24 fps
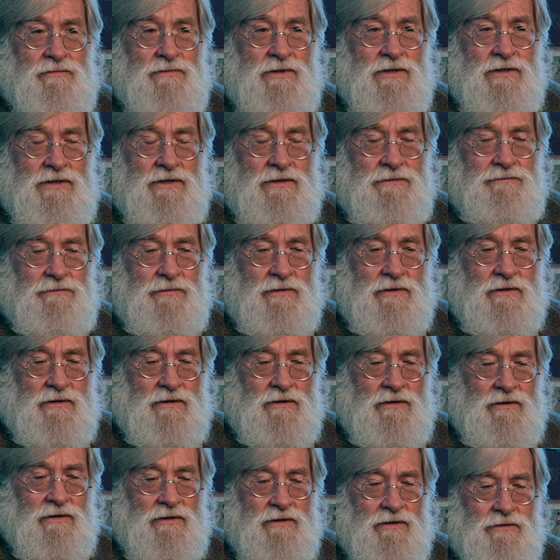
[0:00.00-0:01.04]
Um,
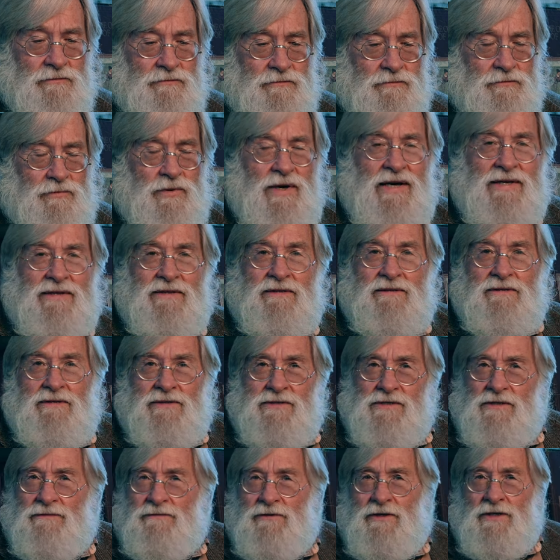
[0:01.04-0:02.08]
you know, breadth
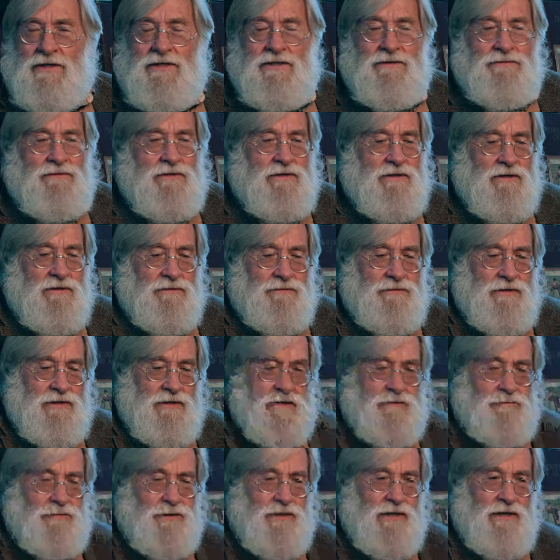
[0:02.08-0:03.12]
is a very difficult thing
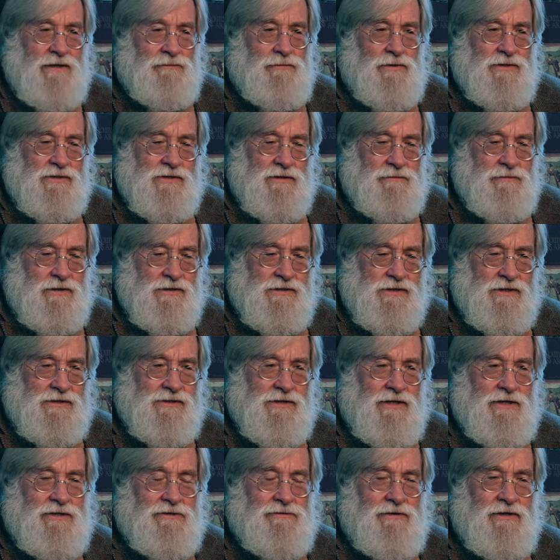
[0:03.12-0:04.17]
to pick up when somebody's
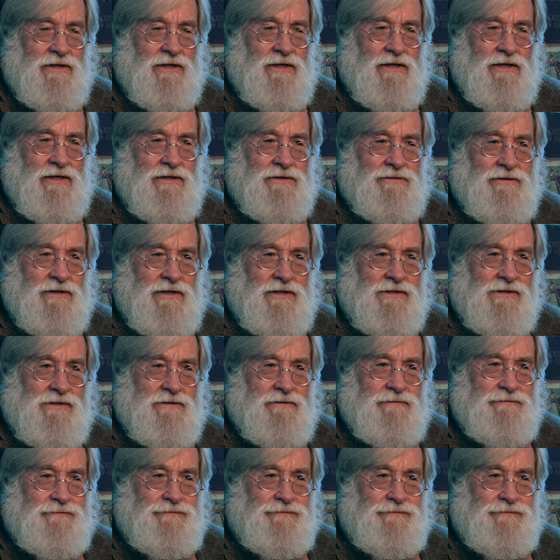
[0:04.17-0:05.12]
exaggerating contrast.